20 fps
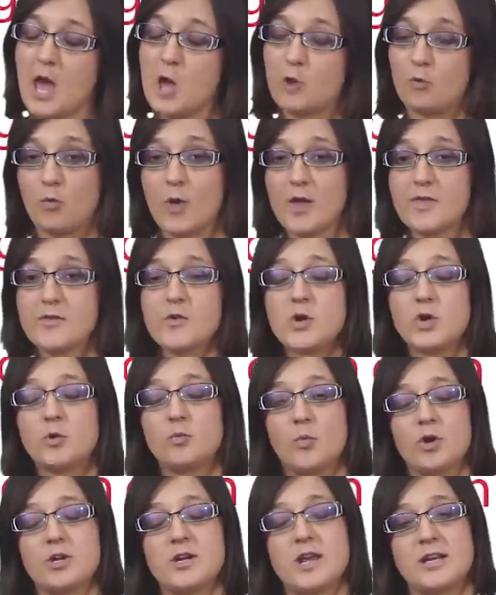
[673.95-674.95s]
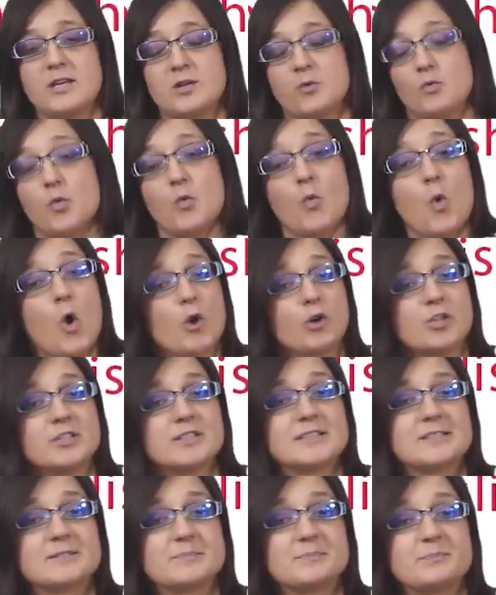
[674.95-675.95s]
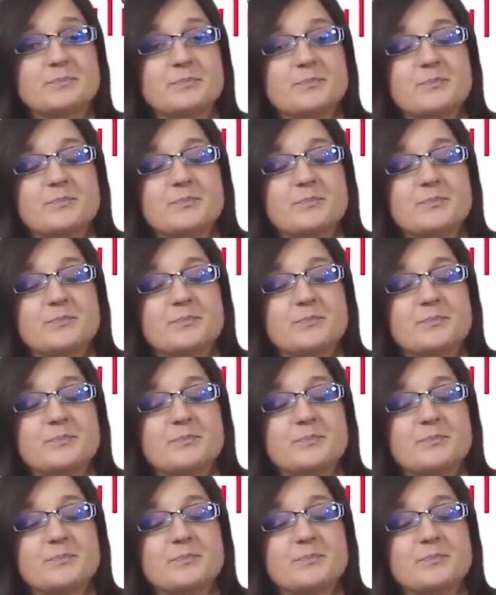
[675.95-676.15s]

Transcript: and whether it won any awards.